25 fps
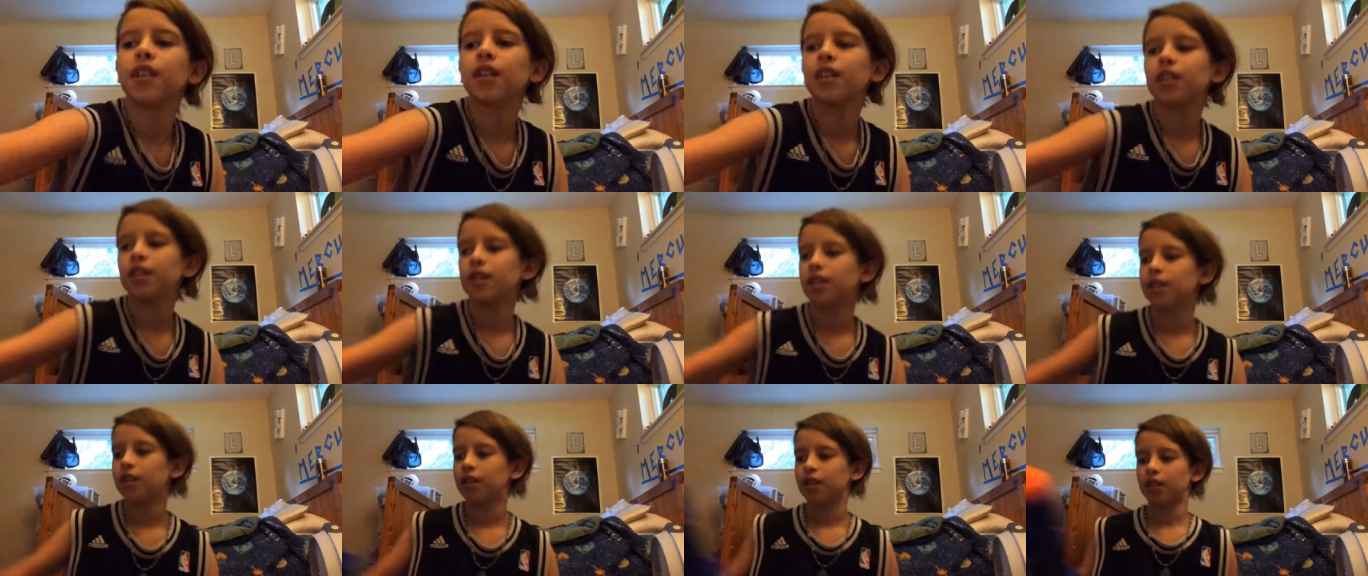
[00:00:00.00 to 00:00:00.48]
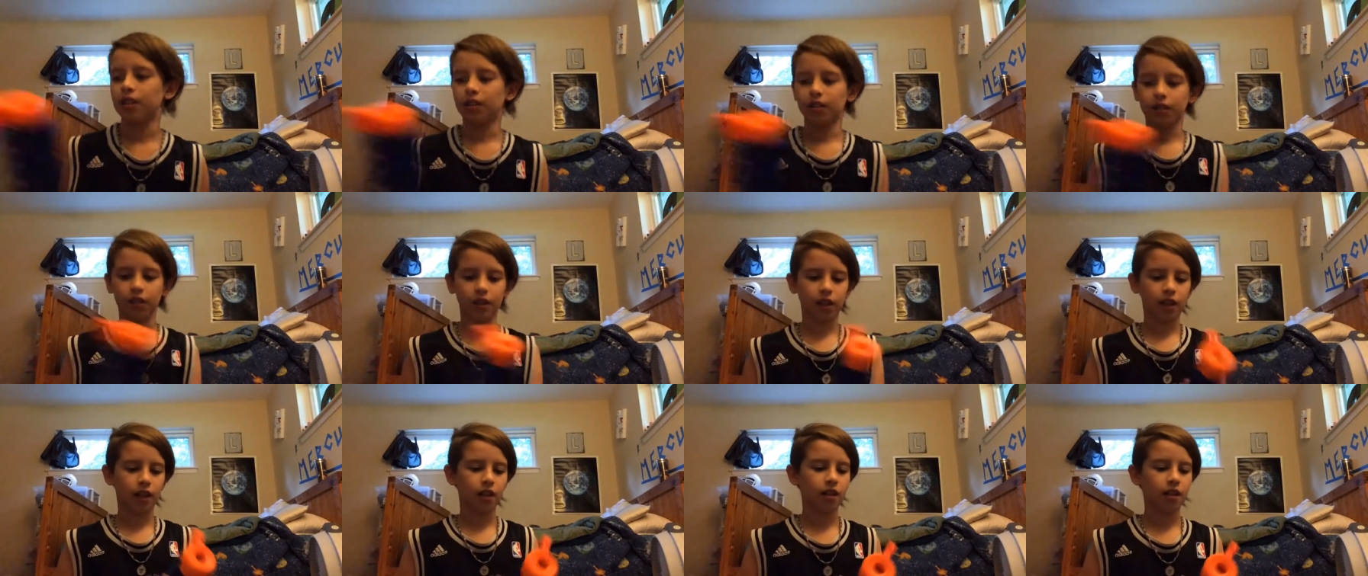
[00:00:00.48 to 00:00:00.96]

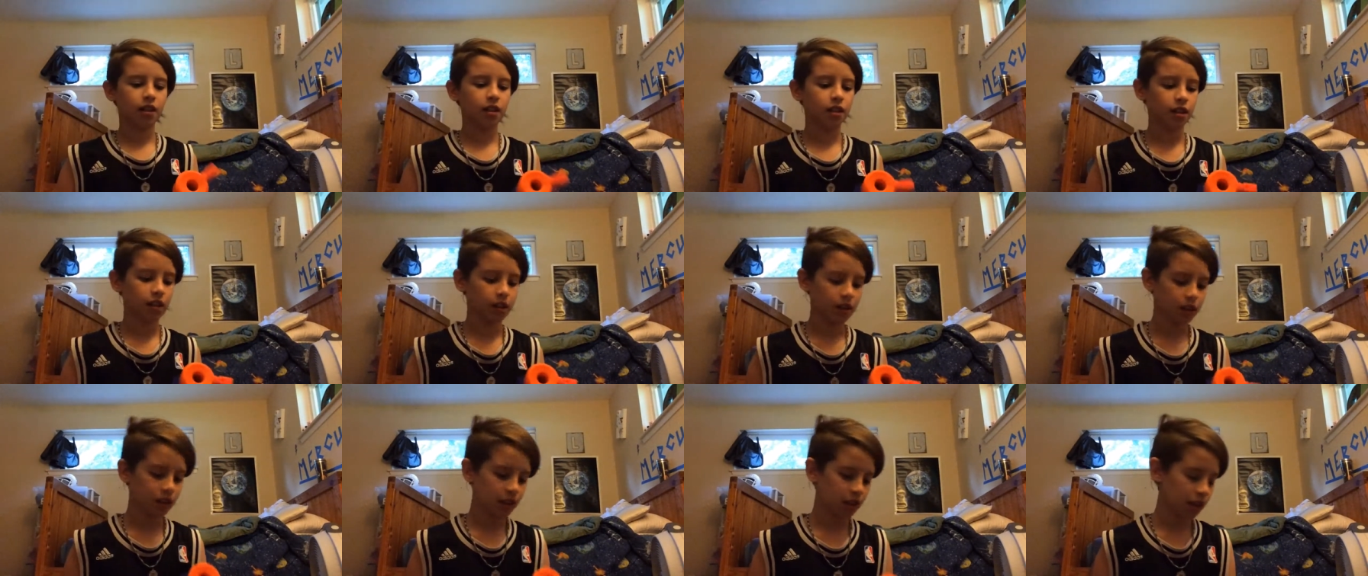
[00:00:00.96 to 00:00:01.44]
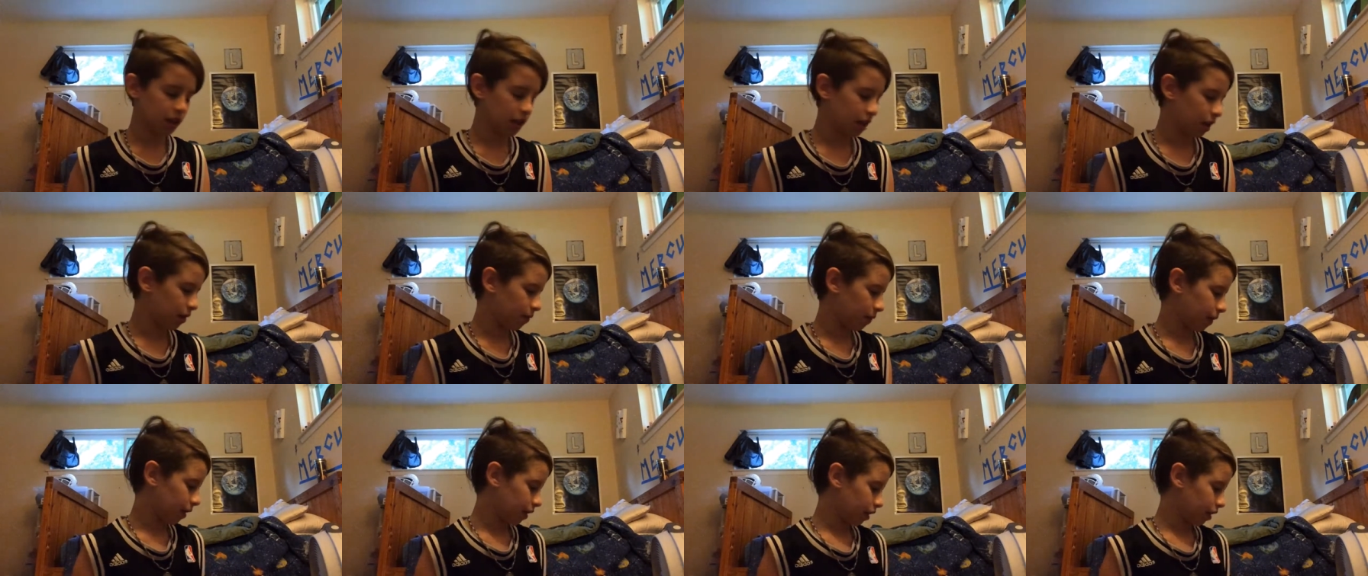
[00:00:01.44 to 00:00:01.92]
oh yeah, and then
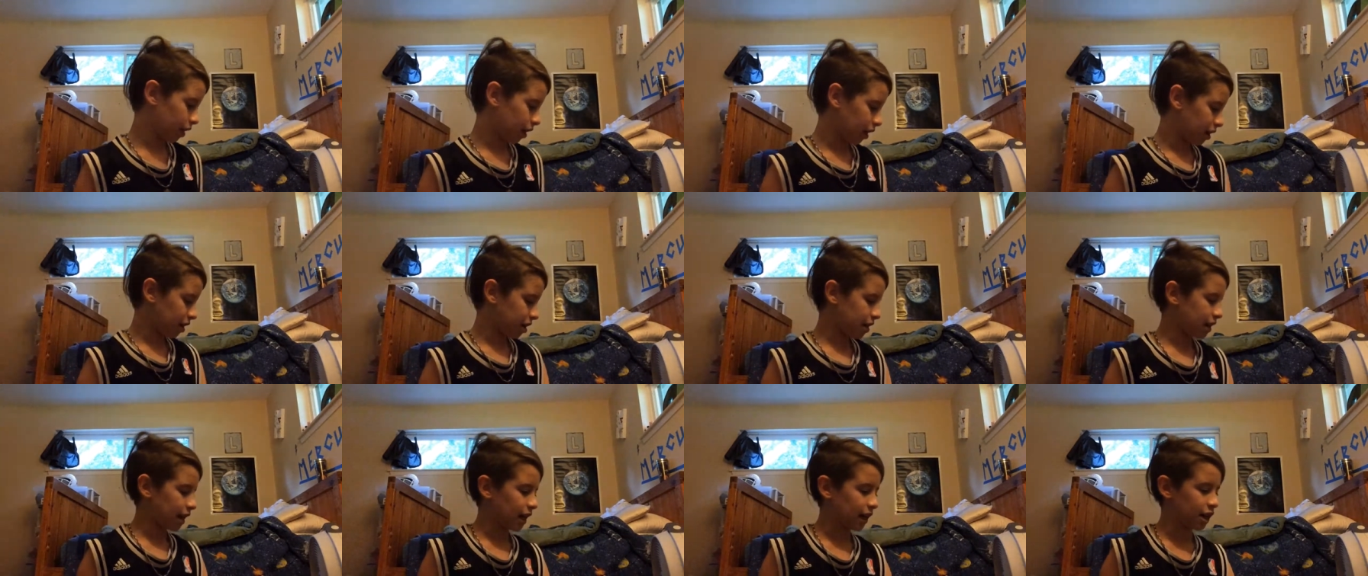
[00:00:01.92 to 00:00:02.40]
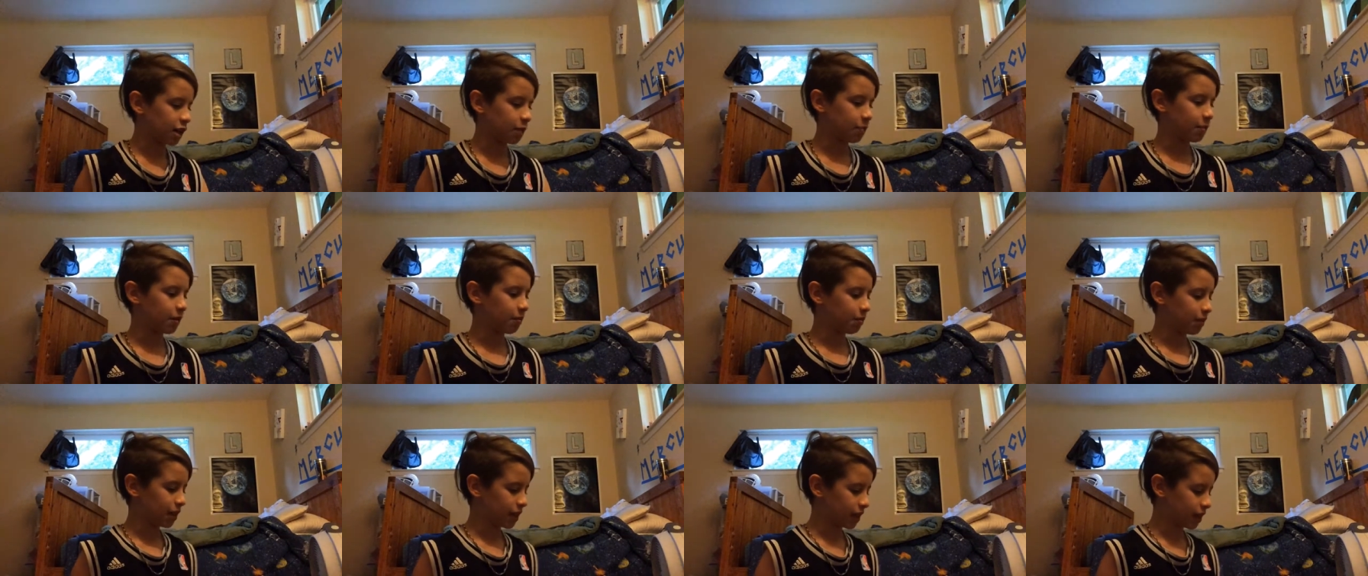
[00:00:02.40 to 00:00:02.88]
I found an
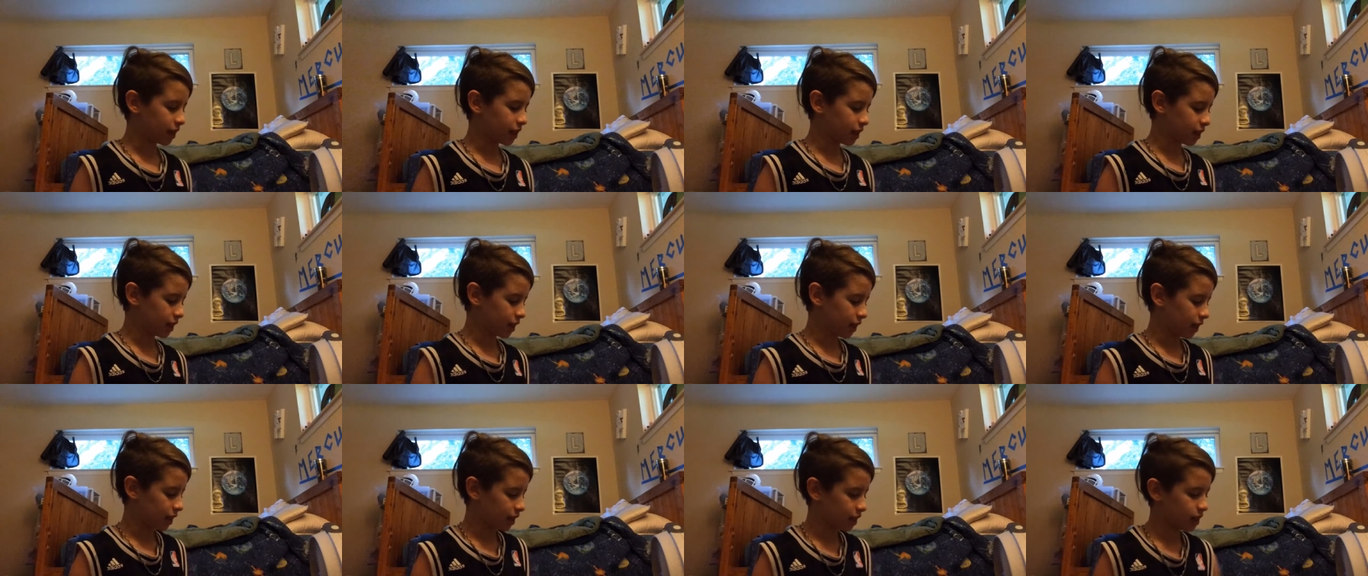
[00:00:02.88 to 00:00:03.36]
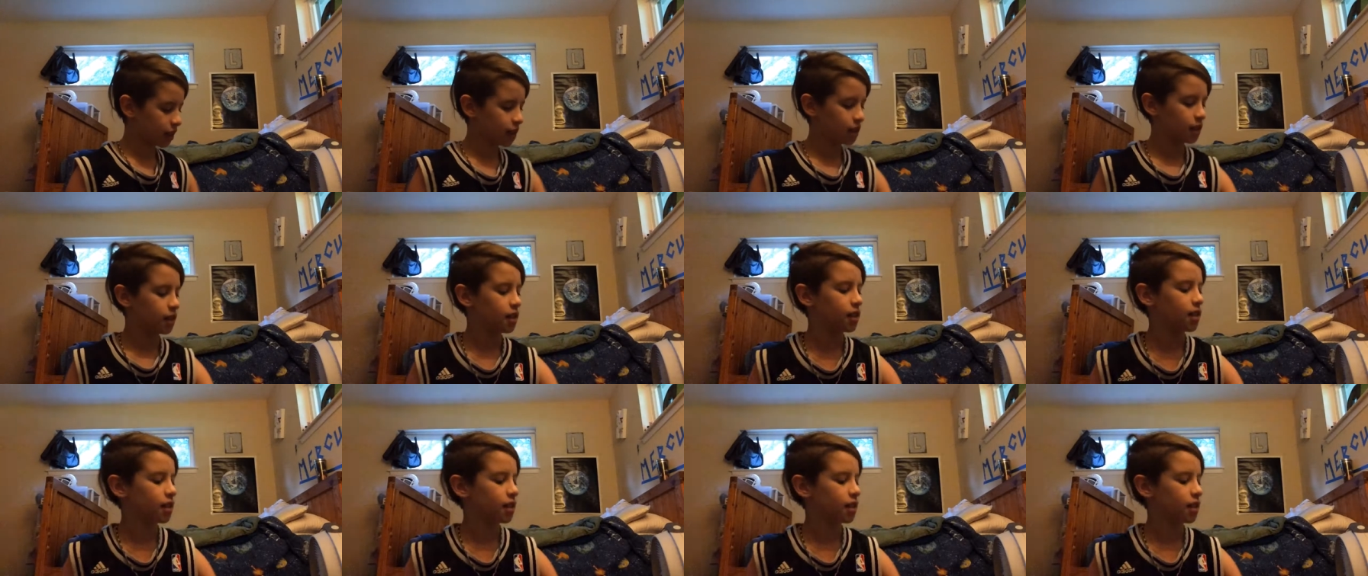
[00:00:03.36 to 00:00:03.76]
attachment piece to this.